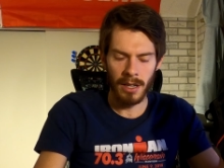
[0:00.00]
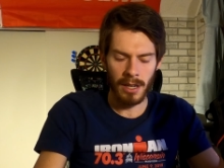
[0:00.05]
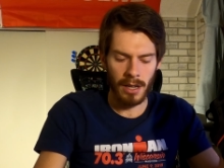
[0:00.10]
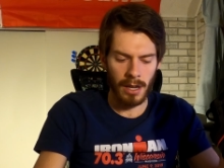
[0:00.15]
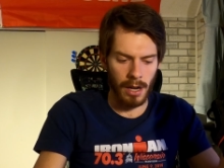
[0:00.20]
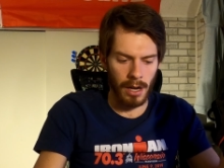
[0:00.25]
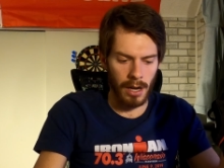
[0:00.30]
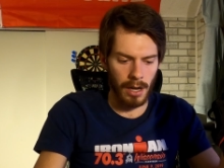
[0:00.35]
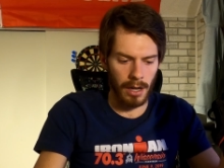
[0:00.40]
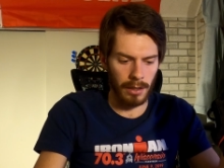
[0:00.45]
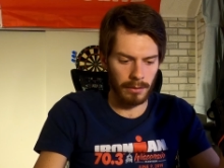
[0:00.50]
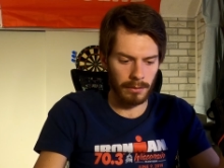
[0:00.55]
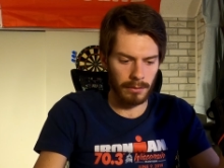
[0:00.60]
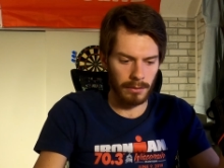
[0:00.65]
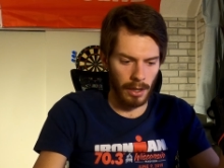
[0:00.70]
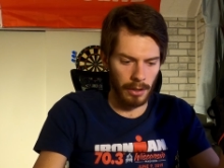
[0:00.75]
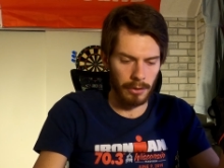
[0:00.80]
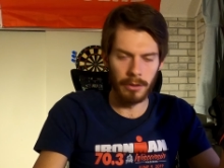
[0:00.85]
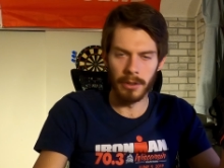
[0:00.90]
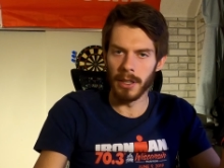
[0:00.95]

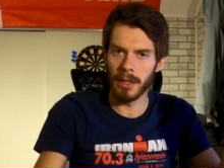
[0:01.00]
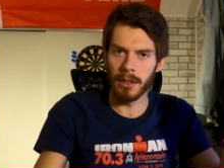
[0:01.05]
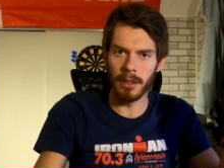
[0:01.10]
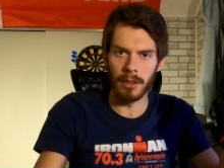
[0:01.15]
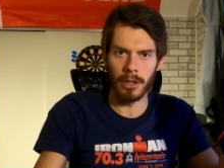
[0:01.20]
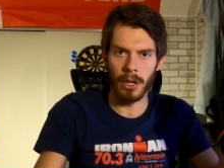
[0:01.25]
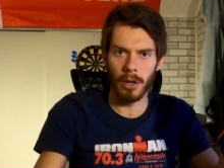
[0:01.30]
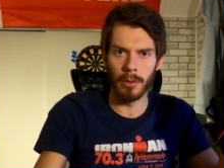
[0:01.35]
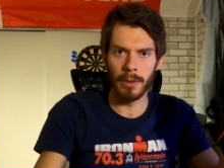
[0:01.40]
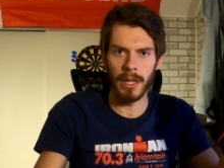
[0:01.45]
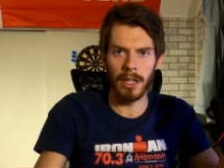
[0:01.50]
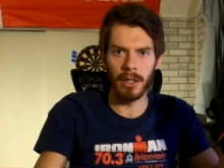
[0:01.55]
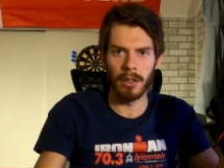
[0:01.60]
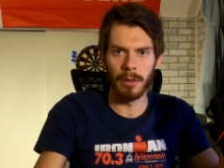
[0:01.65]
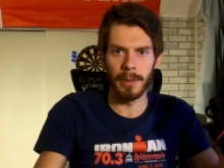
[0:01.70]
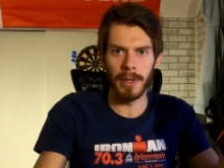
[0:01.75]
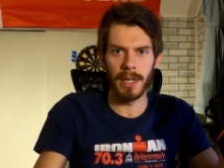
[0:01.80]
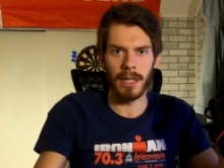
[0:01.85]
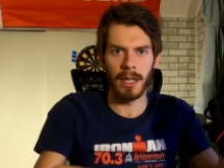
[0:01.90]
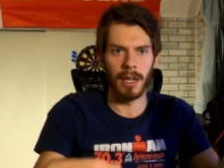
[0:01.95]
underneath the toenail
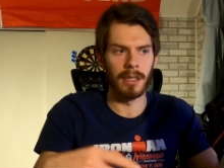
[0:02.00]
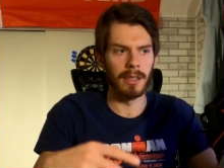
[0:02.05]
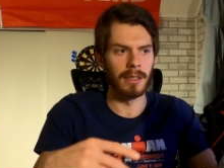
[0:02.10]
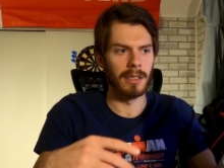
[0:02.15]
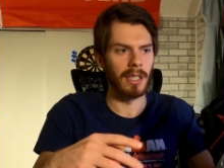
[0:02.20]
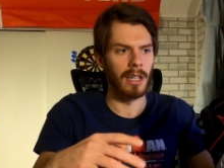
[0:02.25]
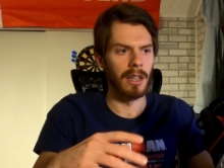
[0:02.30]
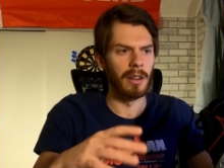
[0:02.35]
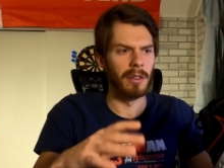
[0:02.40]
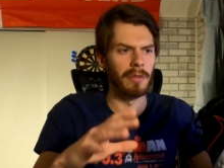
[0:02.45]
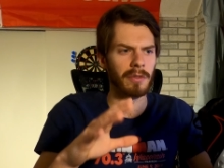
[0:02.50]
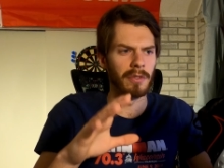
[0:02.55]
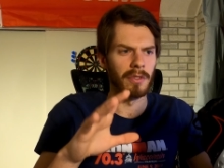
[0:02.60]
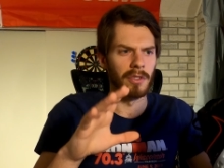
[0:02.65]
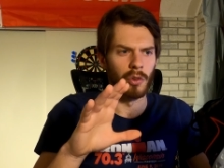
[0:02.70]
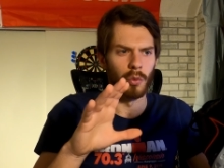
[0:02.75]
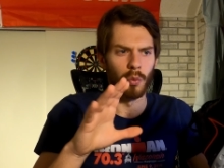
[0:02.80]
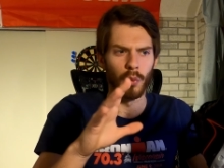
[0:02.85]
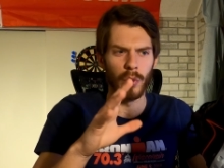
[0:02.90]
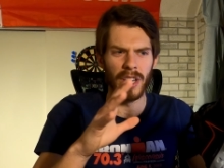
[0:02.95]
because of
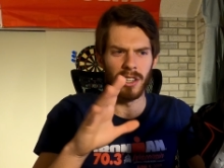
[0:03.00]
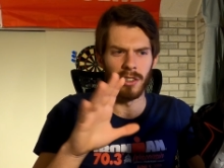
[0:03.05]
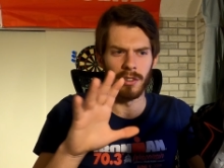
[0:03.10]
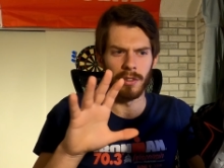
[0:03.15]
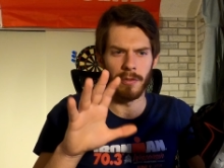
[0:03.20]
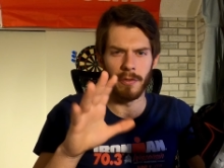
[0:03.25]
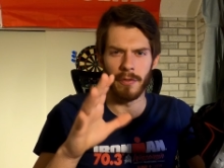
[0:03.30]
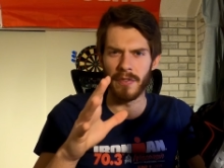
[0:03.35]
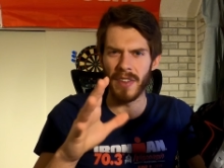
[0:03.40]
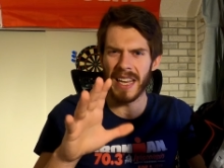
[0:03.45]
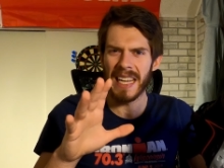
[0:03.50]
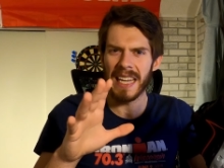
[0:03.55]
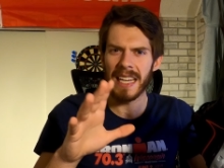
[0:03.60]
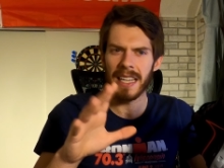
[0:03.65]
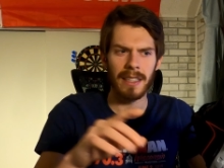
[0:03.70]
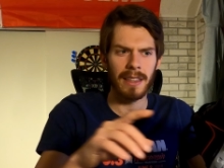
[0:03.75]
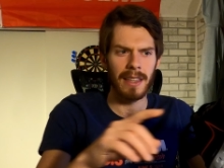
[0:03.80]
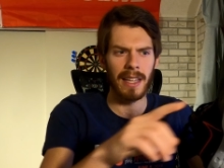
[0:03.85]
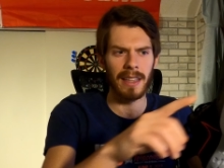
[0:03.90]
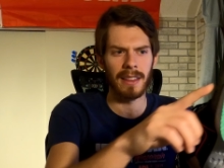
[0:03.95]
the weird
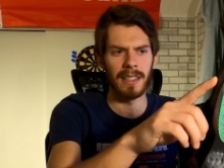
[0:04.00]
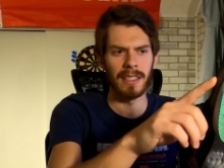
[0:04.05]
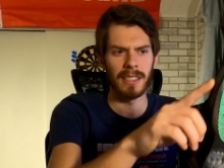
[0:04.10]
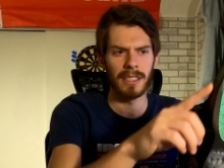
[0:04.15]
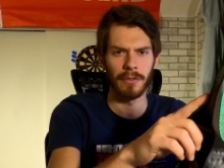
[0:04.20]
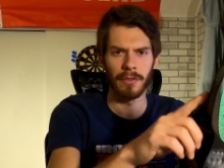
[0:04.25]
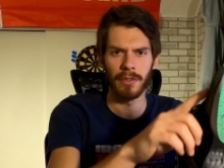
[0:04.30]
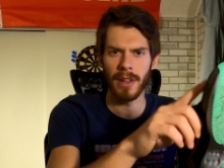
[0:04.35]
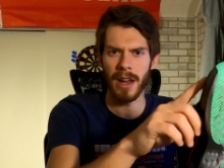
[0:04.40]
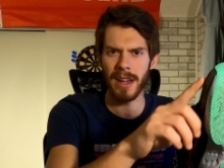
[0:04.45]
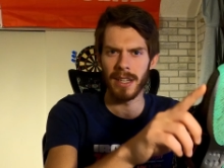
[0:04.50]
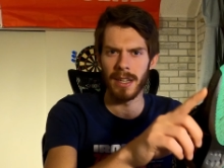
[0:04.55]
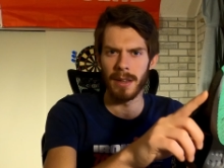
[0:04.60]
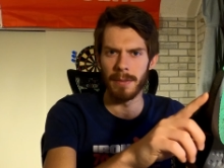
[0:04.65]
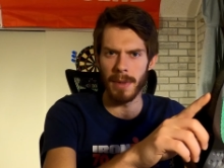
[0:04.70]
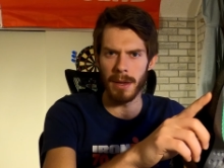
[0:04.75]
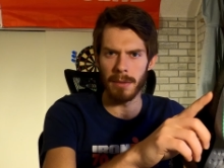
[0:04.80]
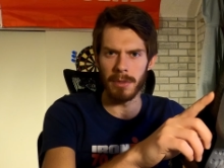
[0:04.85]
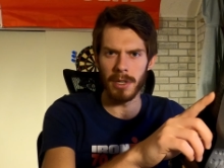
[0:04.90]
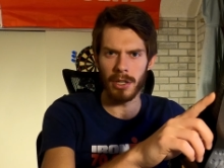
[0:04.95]
fitting that this Flyknit
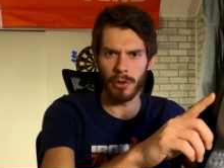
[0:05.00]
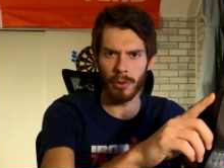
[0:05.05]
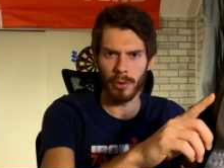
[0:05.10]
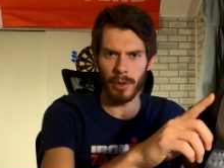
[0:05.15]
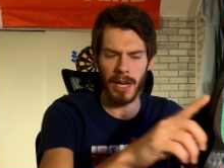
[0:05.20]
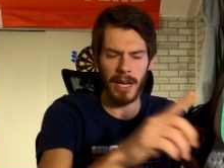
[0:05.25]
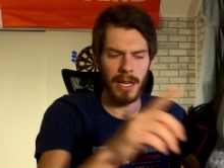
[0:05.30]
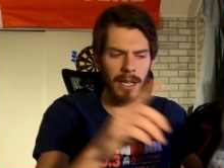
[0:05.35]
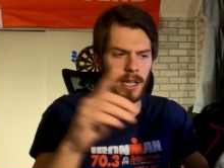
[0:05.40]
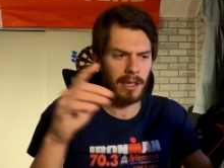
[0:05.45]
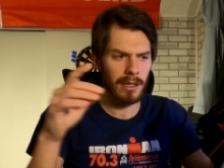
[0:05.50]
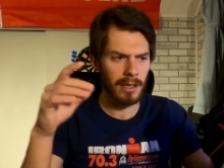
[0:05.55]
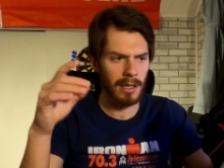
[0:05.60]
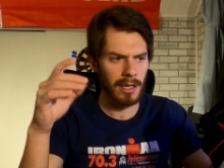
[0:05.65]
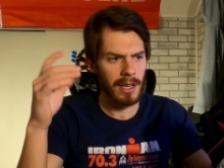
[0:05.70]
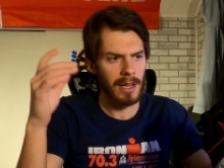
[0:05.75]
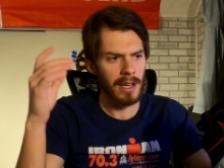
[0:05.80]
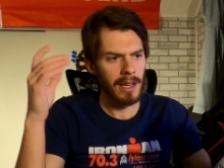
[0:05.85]
may be creating.